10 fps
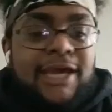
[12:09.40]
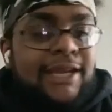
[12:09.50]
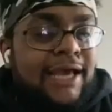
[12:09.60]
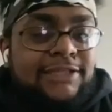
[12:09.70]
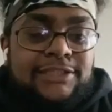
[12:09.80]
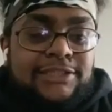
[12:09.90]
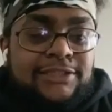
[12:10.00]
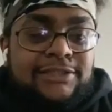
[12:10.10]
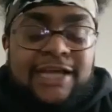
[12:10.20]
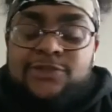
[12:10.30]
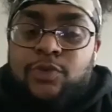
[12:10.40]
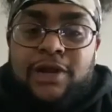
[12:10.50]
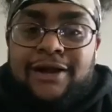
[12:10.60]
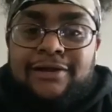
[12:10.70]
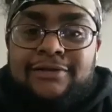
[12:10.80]
that's
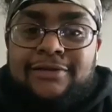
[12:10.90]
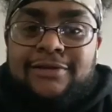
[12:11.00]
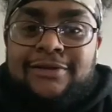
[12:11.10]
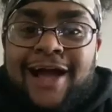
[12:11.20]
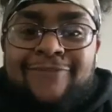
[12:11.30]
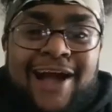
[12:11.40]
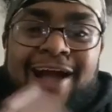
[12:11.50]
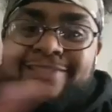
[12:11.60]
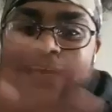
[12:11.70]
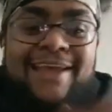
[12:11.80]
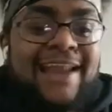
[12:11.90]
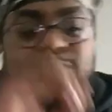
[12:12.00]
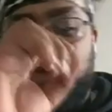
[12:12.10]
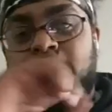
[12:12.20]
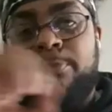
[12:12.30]
where I've gotten that. And
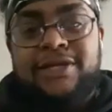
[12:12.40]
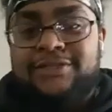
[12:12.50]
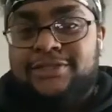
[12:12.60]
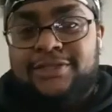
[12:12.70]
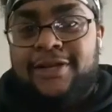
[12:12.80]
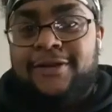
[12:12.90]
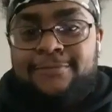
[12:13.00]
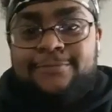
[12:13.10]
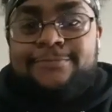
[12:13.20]
that's why that picture is in there.